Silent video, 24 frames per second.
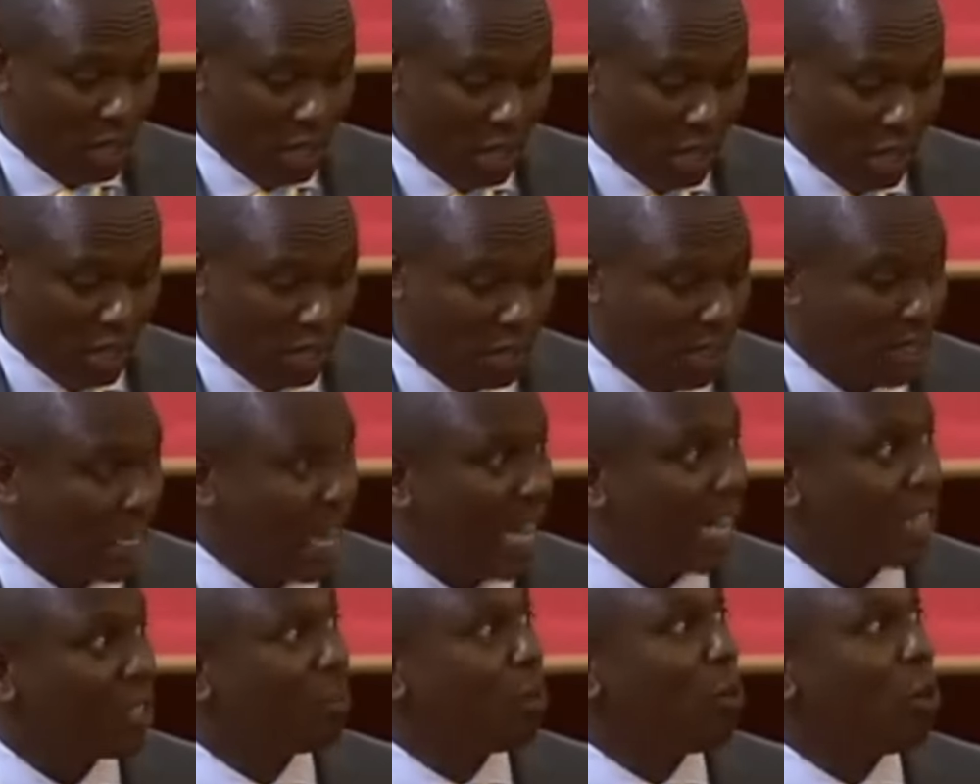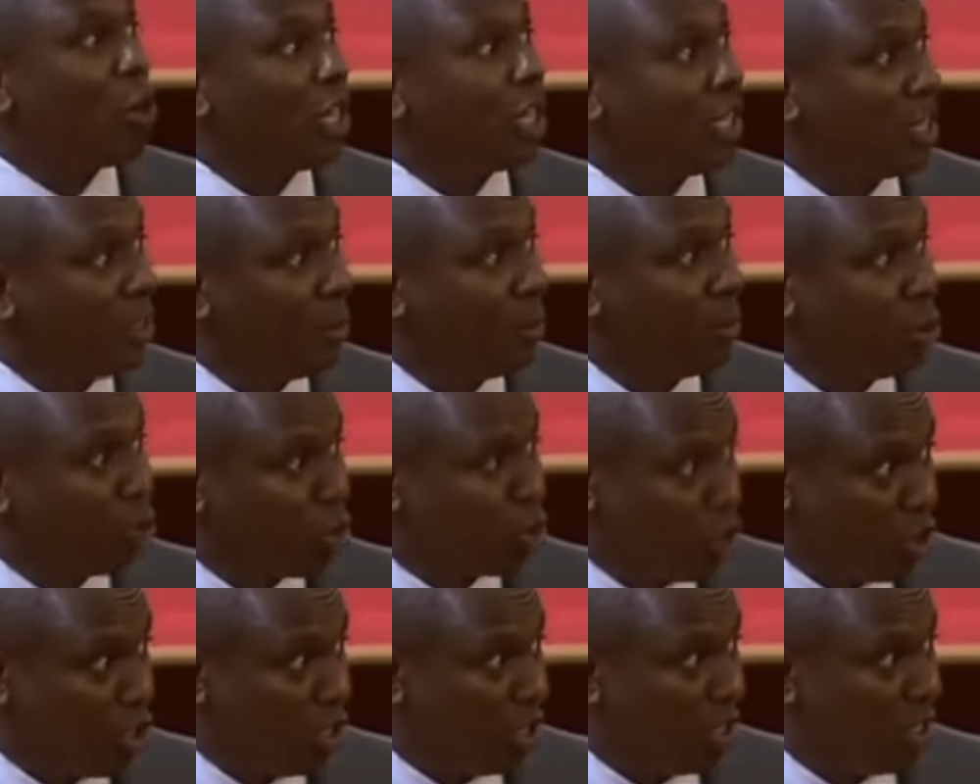the tax policy
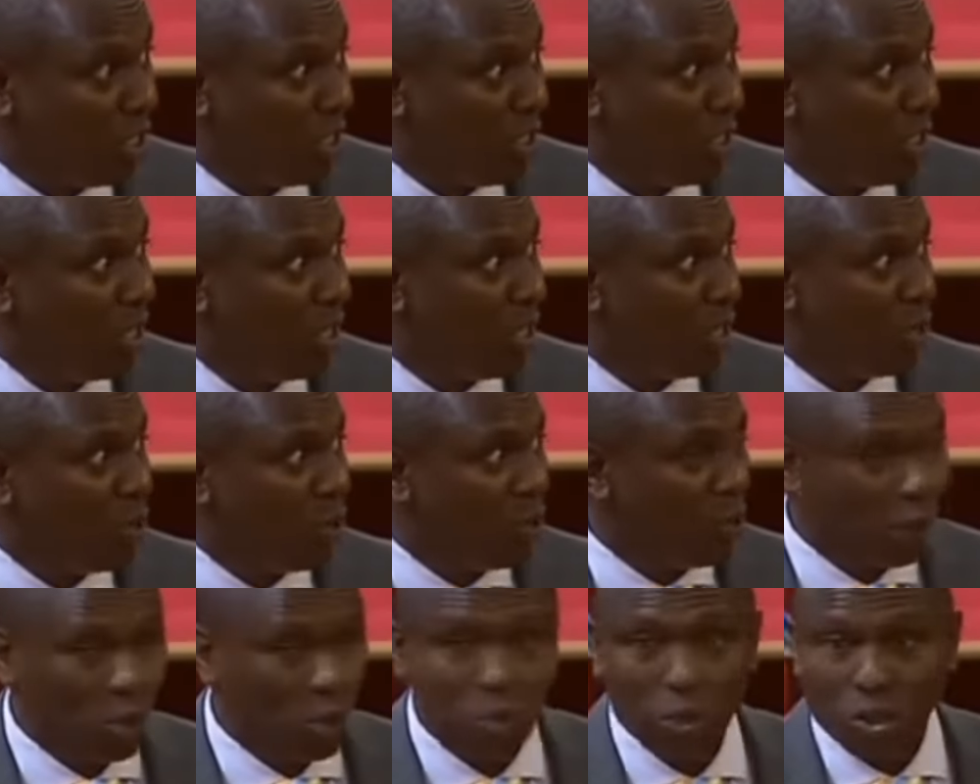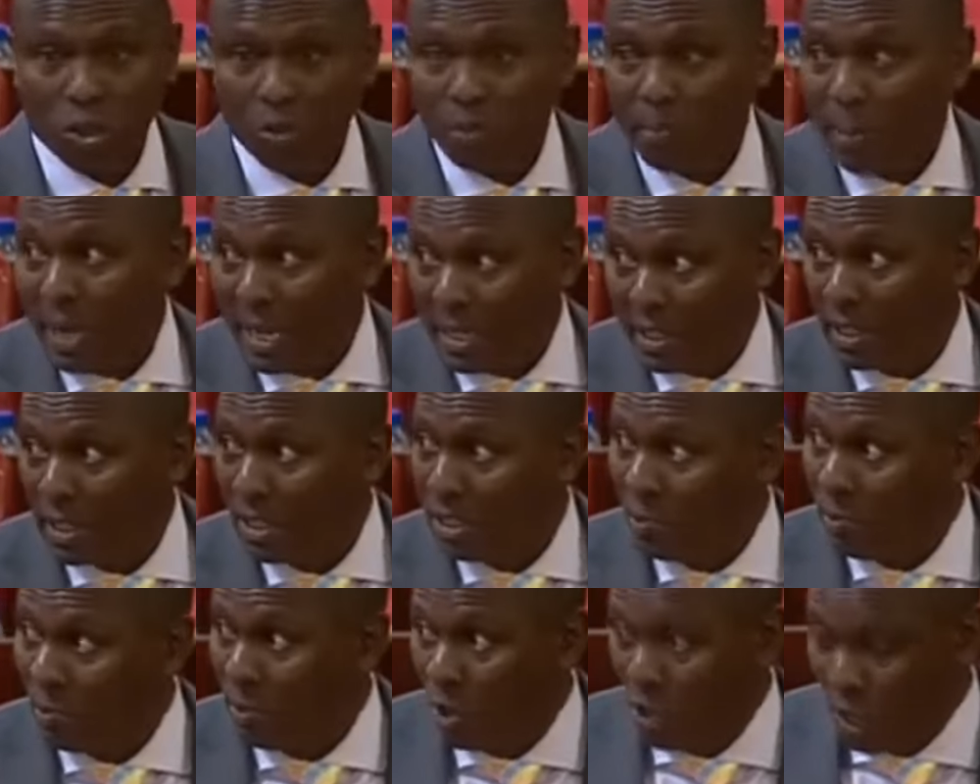motion, which was passed this